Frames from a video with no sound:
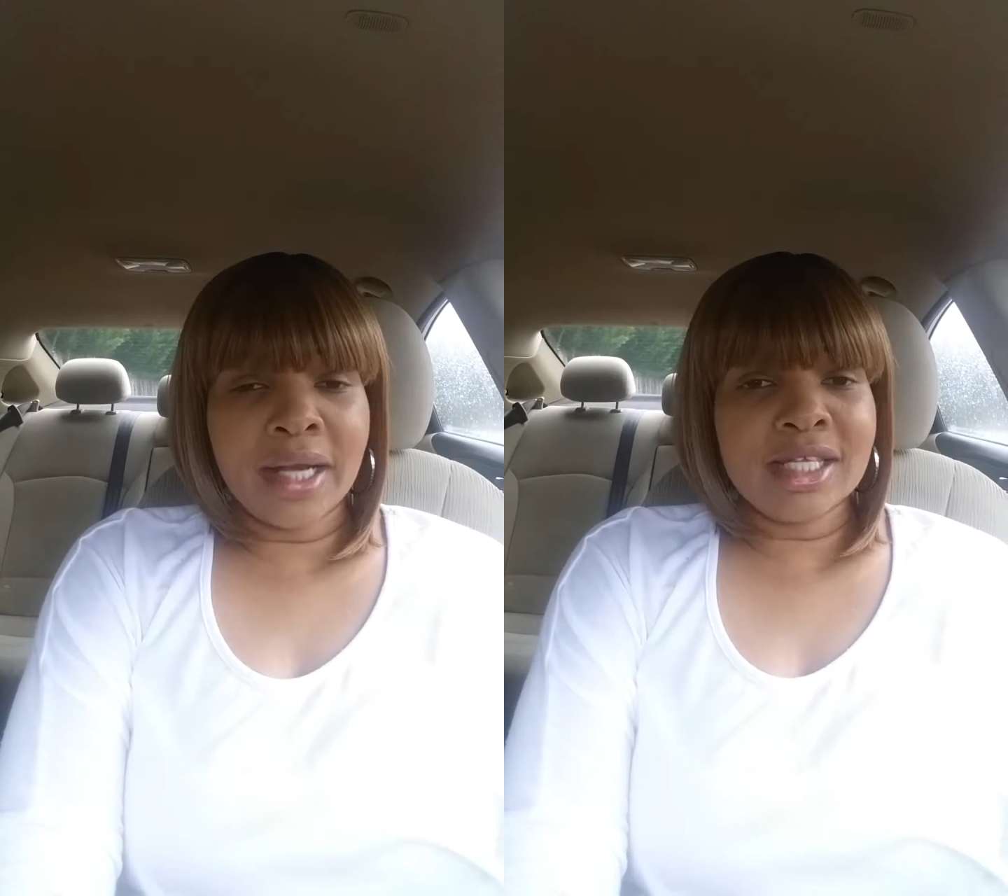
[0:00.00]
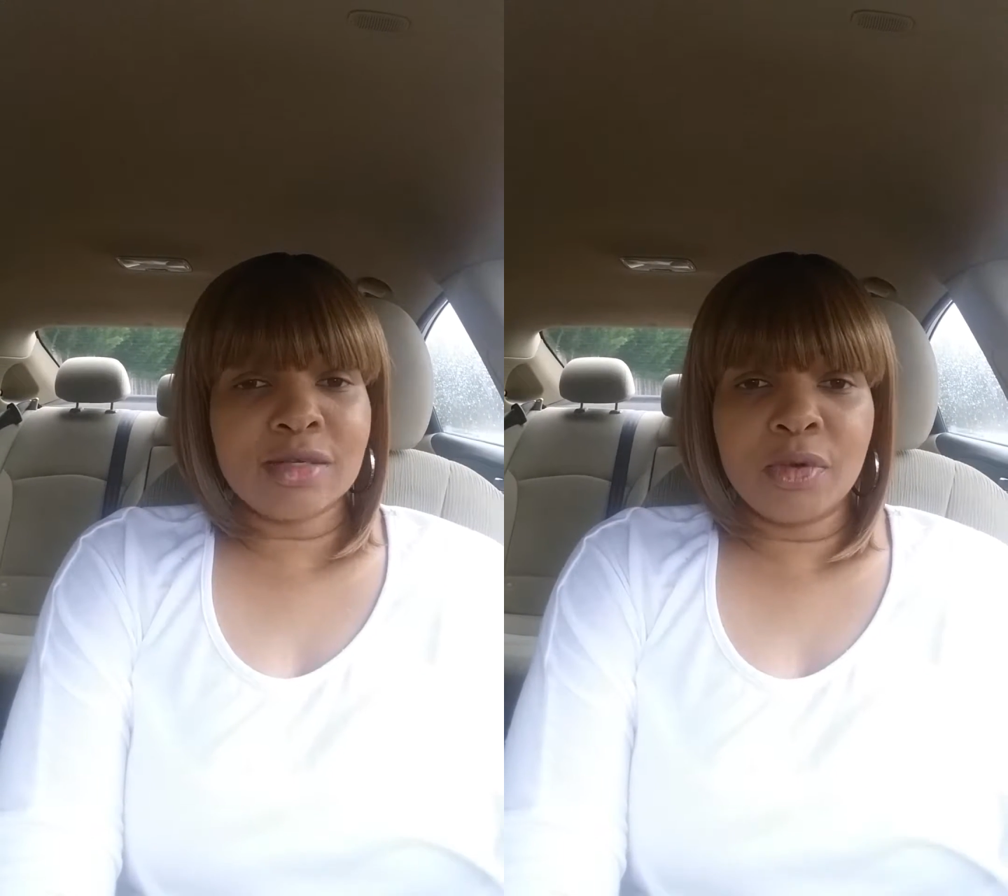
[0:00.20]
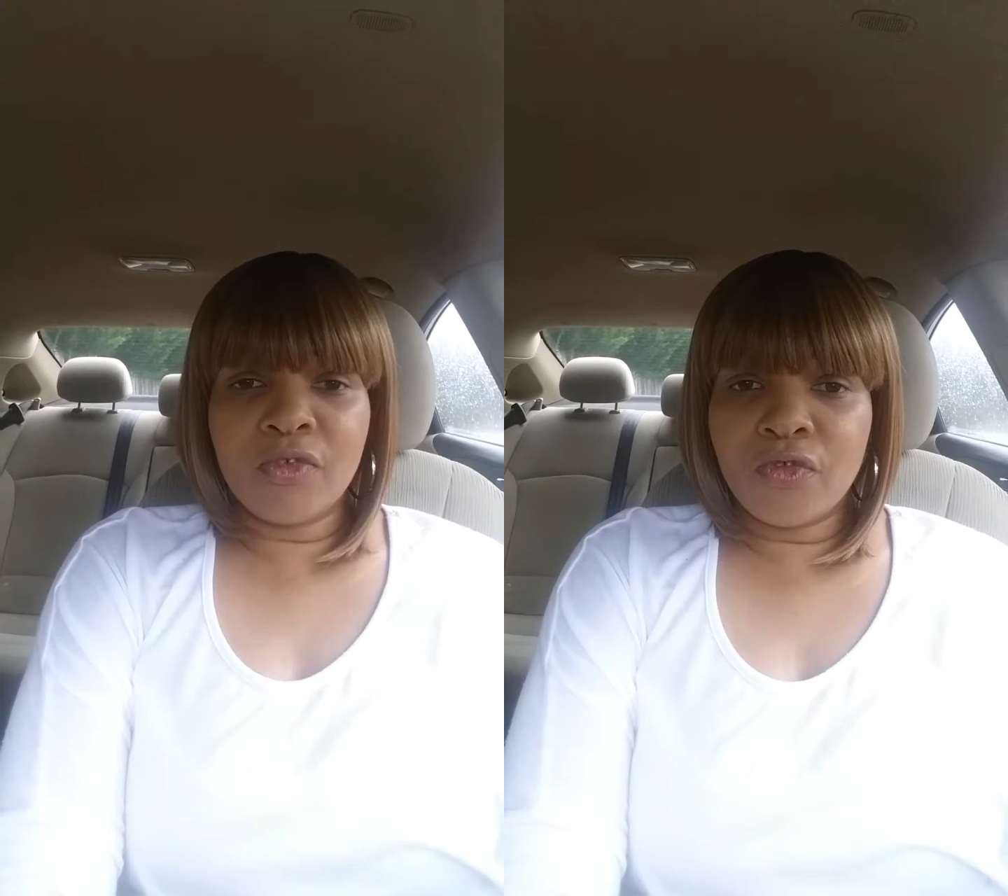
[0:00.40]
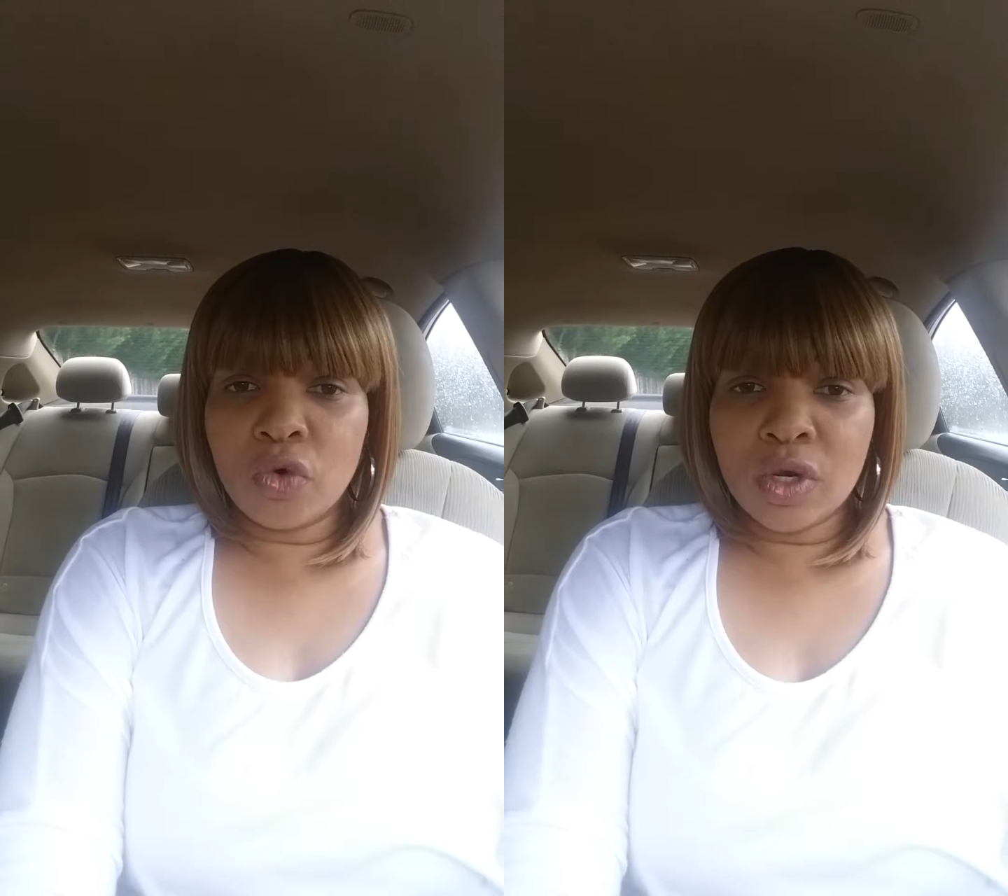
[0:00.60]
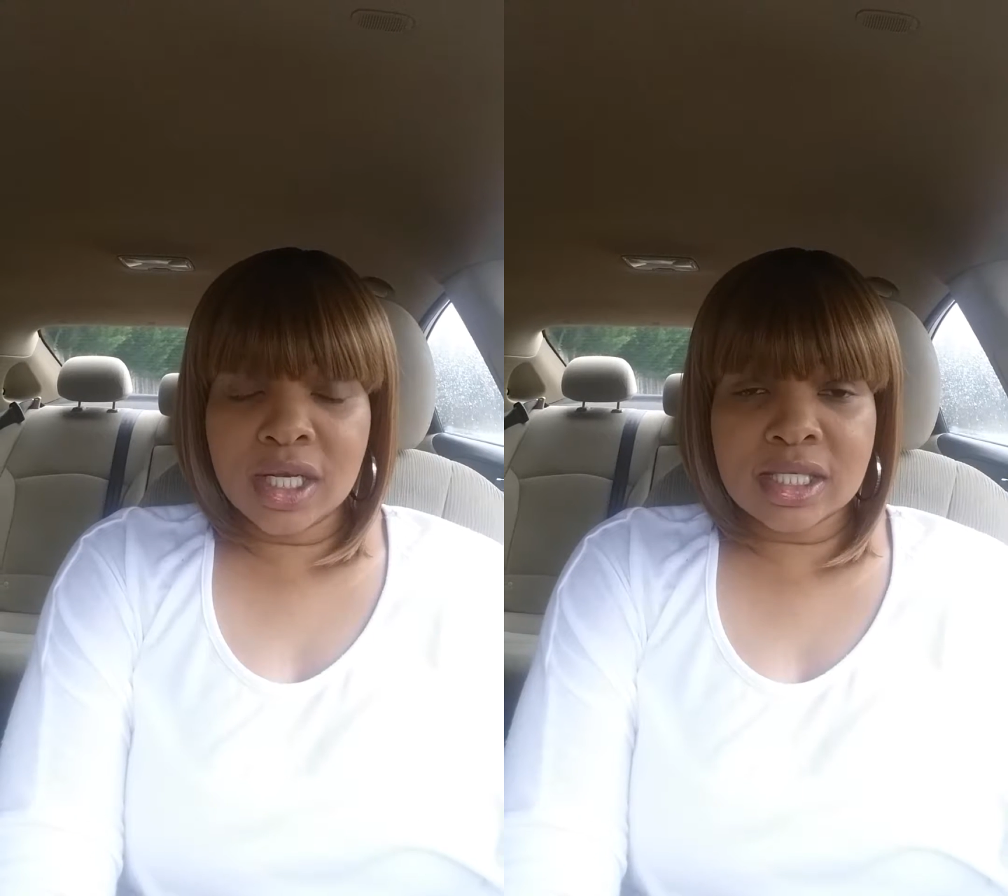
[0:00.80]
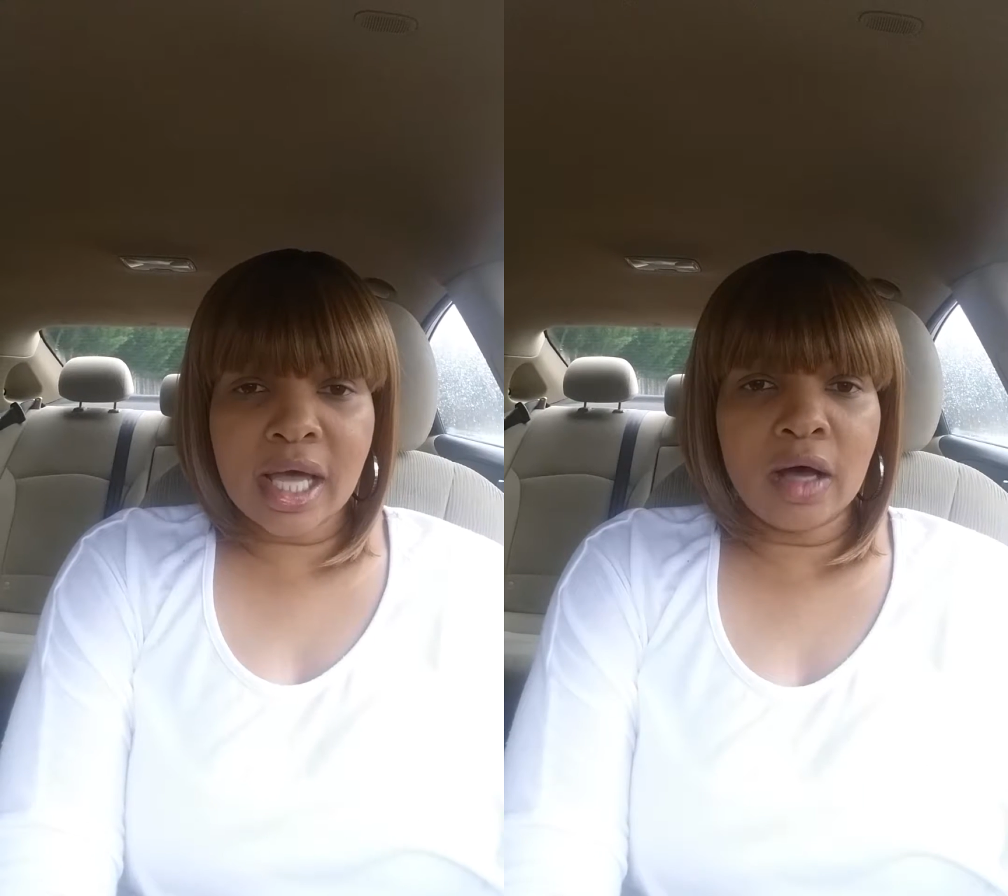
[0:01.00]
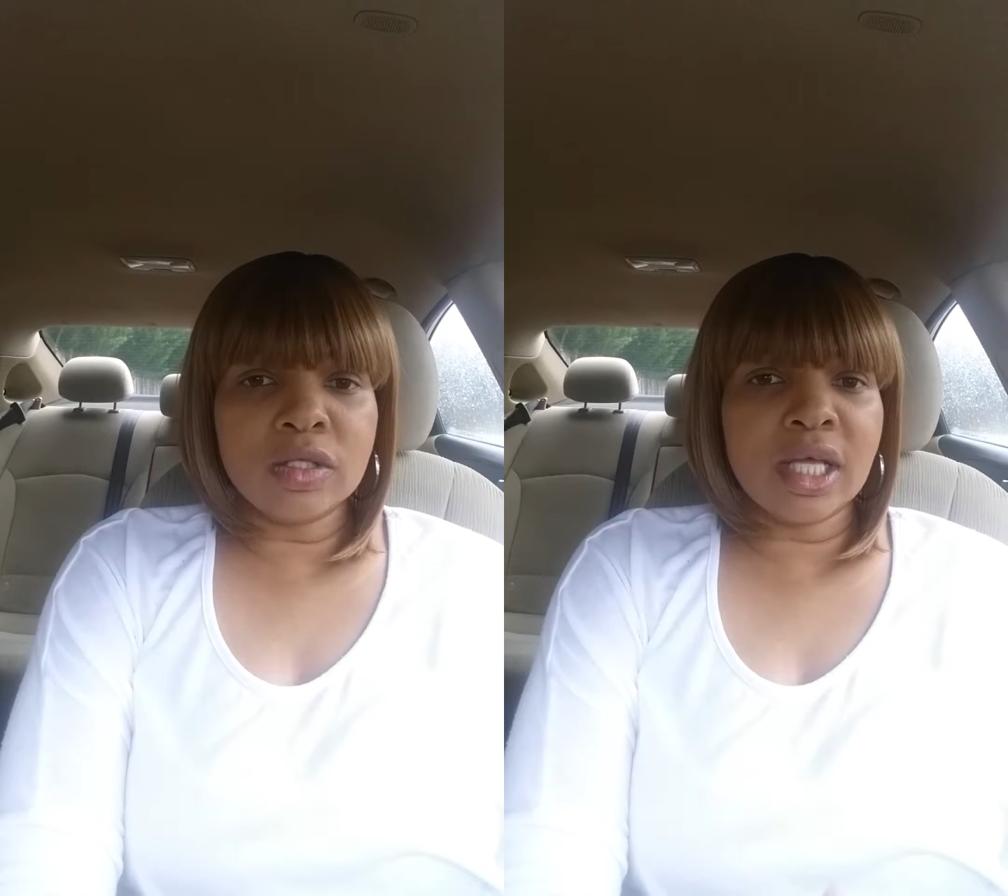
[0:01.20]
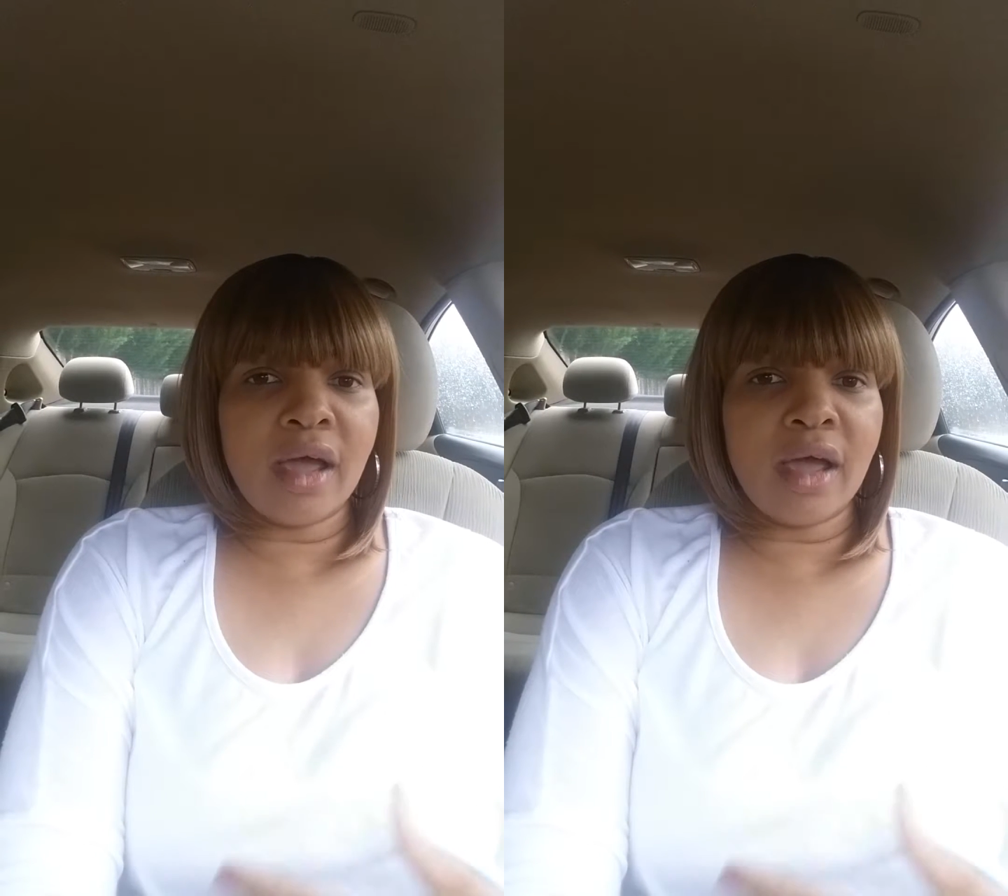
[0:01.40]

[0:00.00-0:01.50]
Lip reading: I need to put food in this house,